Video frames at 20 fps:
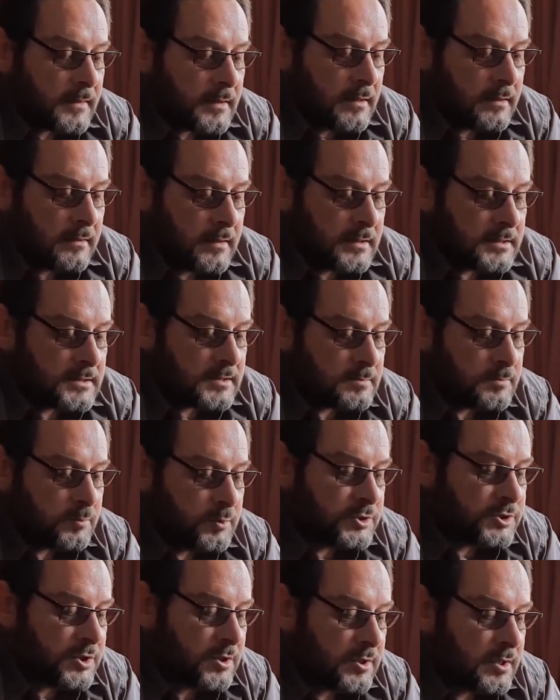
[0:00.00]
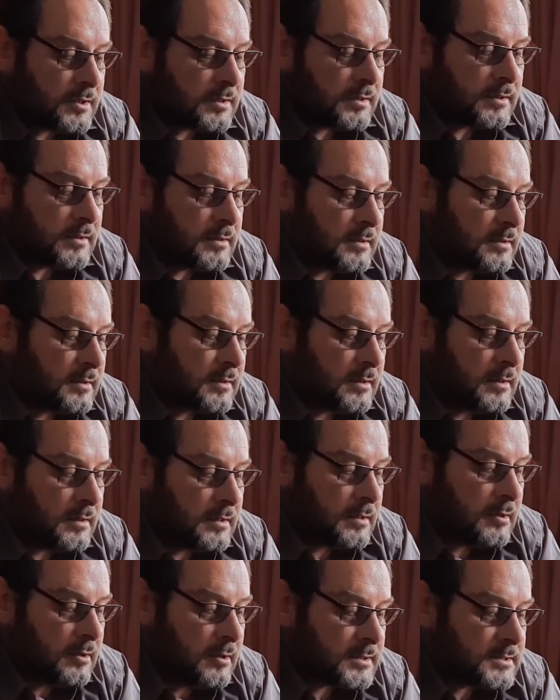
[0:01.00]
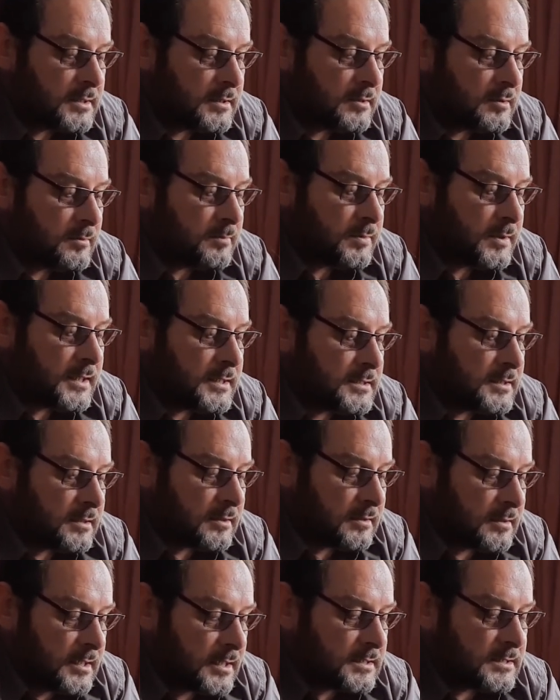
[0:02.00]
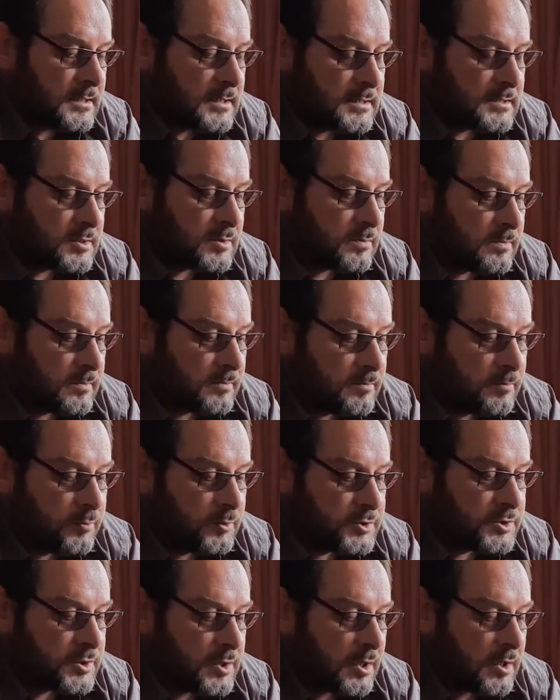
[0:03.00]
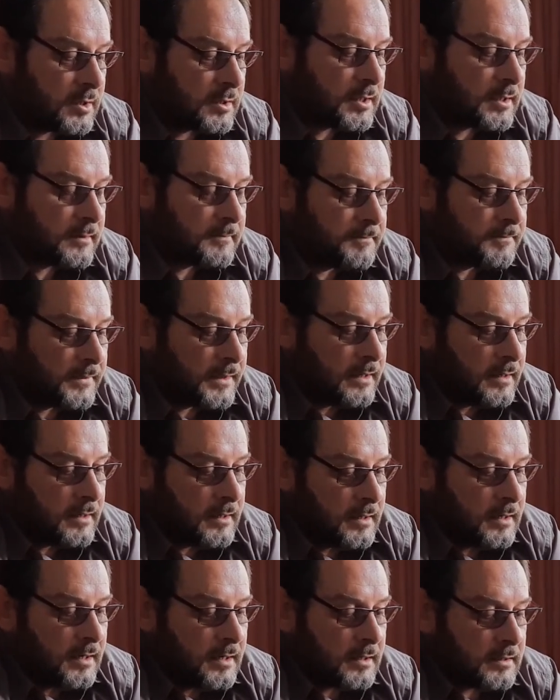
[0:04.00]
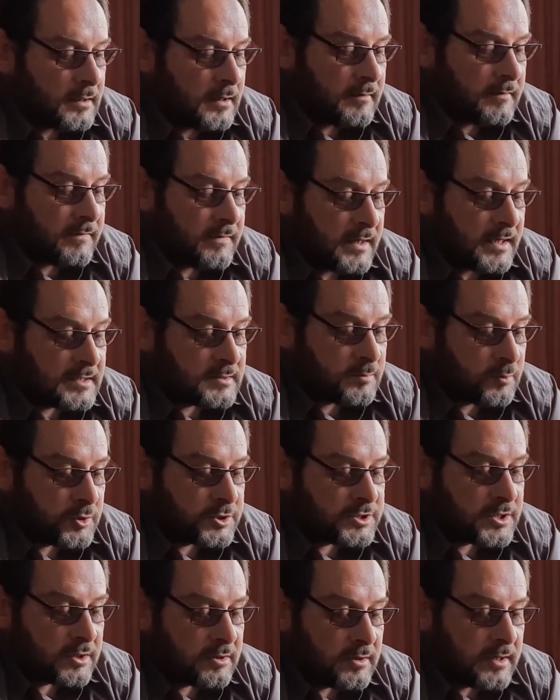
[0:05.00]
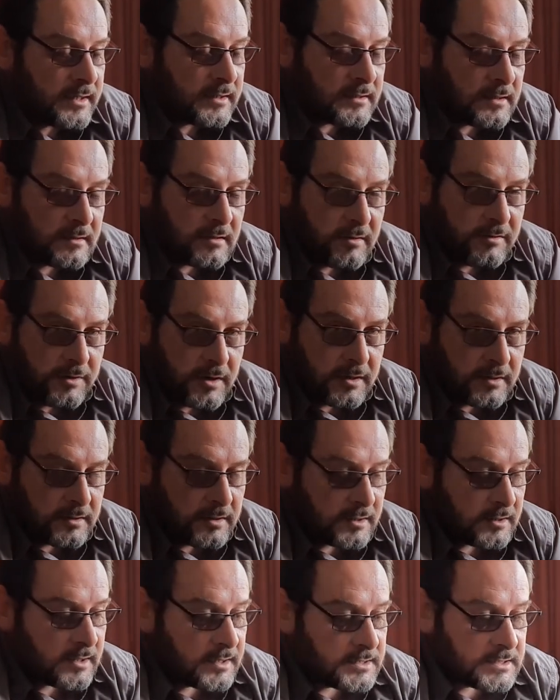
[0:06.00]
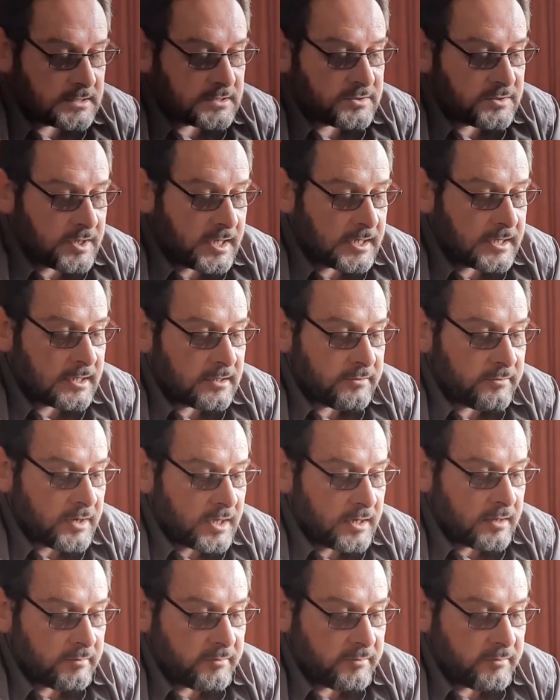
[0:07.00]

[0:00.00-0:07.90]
And then just push on it and it locks into place. You can actually push harder. And now if there's moisture collected around it, you can just shake it dry.